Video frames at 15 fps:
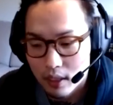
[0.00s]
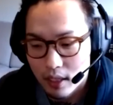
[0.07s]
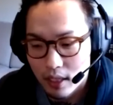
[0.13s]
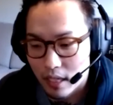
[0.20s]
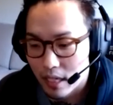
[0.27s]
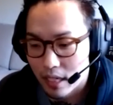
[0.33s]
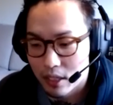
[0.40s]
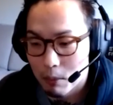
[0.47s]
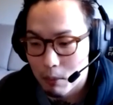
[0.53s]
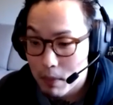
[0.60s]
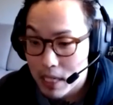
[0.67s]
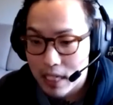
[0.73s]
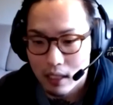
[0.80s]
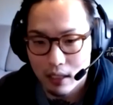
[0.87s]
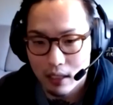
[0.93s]
And
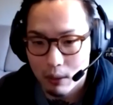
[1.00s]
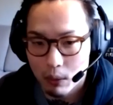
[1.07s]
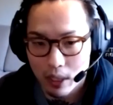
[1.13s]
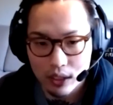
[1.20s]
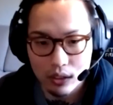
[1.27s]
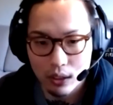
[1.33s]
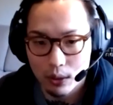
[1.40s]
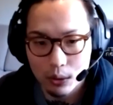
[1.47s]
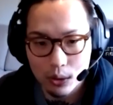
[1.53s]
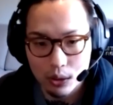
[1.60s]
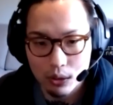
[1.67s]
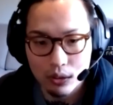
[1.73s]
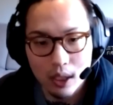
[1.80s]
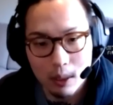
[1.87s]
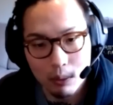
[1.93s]
immediately when I saw those
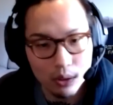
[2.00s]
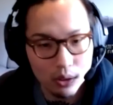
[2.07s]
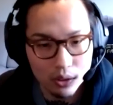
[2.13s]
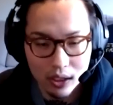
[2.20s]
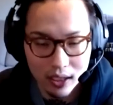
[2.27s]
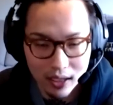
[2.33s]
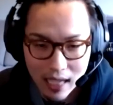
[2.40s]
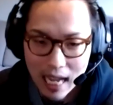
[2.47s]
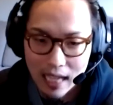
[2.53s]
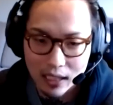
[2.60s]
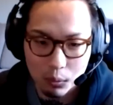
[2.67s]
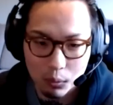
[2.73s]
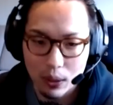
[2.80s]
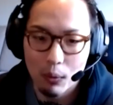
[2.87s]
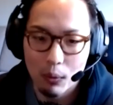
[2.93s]
turntables, I was like, that's
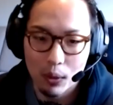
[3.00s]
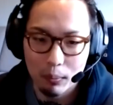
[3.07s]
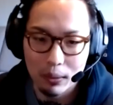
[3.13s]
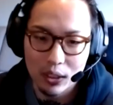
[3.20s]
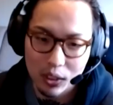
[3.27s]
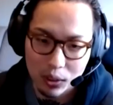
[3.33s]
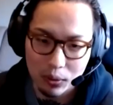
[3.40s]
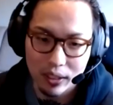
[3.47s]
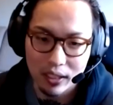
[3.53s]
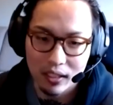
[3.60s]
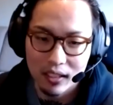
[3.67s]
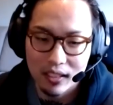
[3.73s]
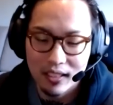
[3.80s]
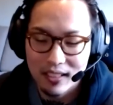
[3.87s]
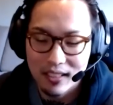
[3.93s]
what I want to be doing.
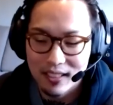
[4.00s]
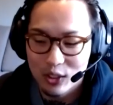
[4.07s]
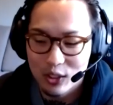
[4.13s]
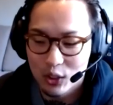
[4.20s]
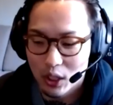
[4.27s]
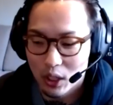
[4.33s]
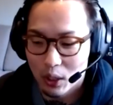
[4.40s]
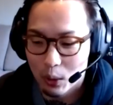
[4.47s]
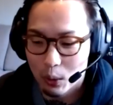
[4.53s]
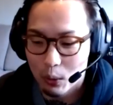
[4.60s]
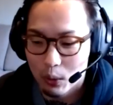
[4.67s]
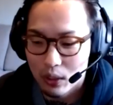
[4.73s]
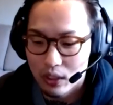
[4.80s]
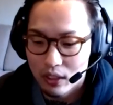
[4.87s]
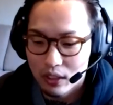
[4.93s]
So
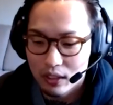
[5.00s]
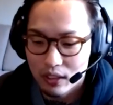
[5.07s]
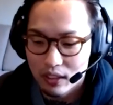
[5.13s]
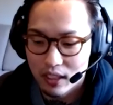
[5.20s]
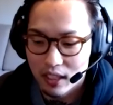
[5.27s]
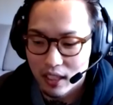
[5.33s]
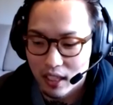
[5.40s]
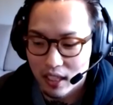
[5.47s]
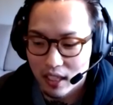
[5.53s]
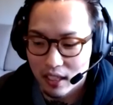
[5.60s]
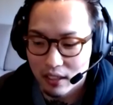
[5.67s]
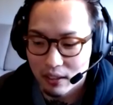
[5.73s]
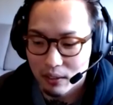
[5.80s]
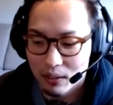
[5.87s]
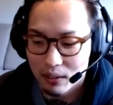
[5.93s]

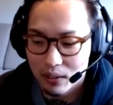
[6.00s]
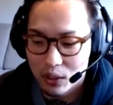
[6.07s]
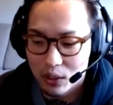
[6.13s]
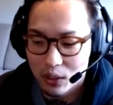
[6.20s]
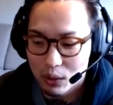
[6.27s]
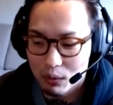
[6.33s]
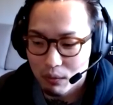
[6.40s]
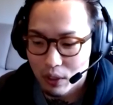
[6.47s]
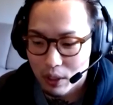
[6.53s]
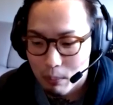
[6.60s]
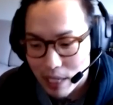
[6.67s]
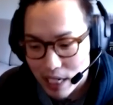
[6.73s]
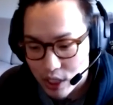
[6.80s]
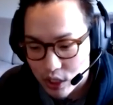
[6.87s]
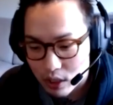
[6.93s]
uh, just very
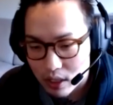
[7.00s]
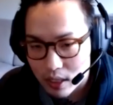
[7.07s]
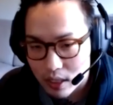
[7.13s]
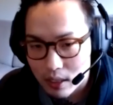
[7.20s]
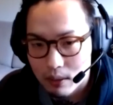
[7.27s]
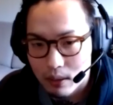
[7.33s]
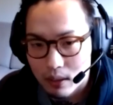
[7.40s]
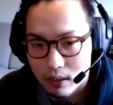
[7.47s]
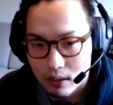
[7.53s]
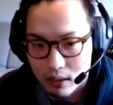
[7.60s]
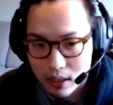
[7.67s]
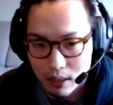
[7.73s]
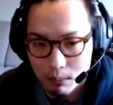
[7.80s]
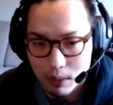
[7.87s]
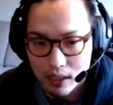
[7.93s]
patiently
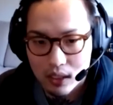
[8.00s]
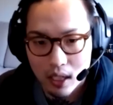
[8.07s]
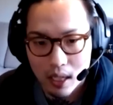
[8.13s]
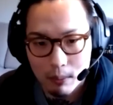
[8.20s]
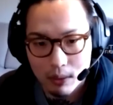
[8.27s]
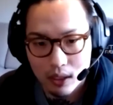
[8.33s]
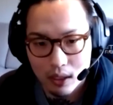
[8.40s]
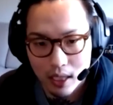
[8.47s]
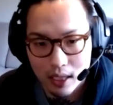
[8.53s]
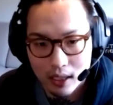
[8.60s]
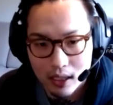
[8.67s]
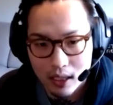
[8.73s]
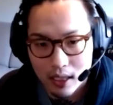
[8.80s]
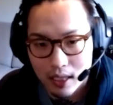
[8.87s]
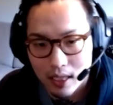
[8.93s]
did my time as a lighting
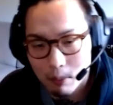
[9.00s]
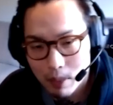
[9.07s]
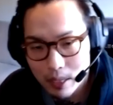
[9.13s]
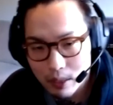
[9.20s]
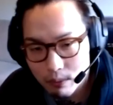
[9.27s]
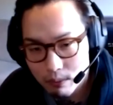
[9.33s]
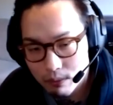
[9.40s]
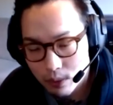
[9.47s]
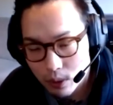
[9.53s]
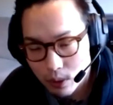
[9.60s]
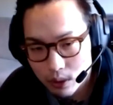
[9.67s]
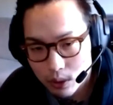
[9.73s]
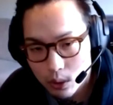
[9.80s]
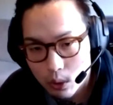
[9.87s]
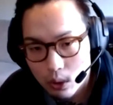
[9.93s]
TD, get my foot in the
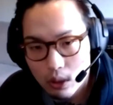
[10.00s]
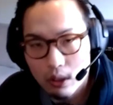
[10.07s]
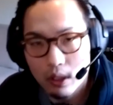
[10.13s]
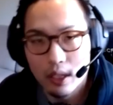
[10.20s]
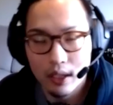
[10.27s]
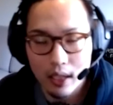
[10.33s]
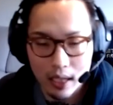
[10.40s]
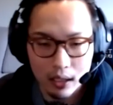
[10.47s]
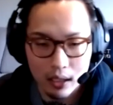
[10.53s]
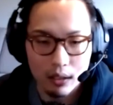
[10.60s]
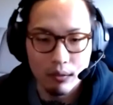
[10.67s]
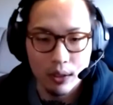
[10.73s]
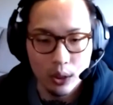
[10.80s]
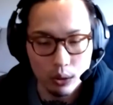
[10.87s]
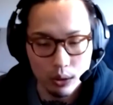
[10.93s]
door, and then
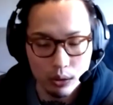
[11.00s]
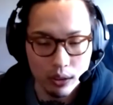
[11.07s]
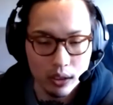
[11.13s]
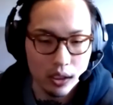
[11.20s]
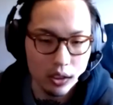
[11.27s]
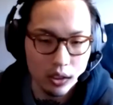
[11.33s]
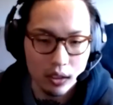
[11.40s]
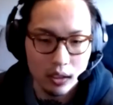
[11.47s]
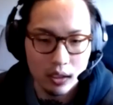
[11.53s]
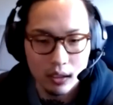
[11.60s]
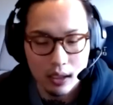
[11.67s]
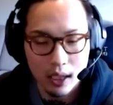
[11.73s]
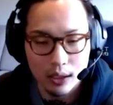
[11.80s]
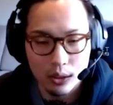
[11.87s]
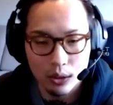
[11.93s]
eventually transitioned into texture.